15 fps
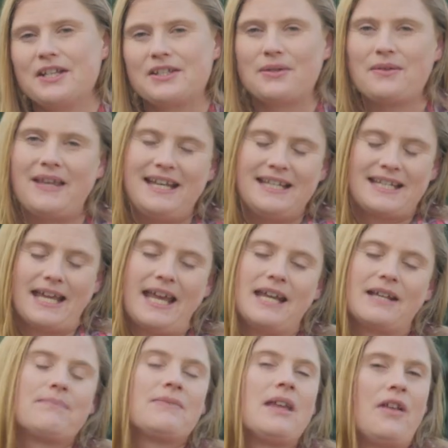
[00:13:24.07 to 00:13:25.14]
So they
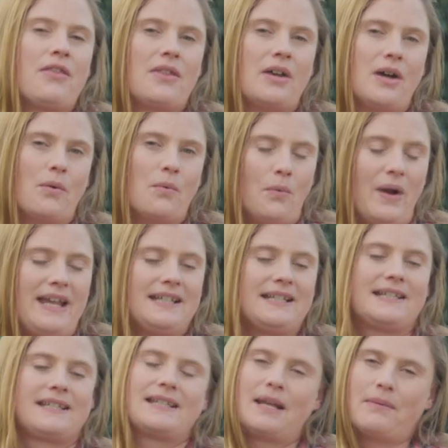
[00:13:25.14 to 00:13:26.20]
take the
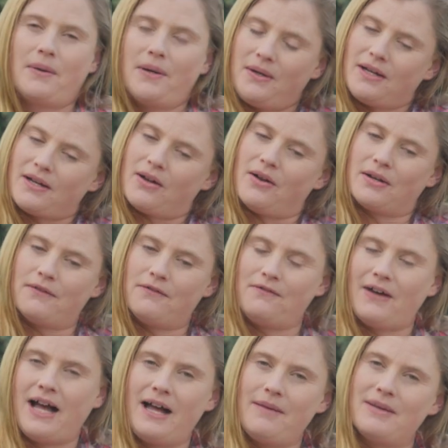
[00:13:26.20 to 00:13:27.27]
wastes, they put it on a
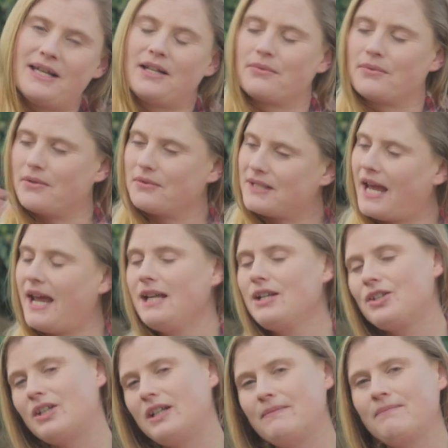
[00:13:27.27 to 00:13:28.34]
farm in a
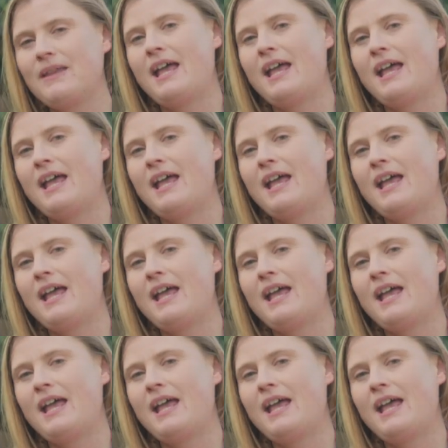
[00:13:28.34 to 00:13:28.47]
rotation,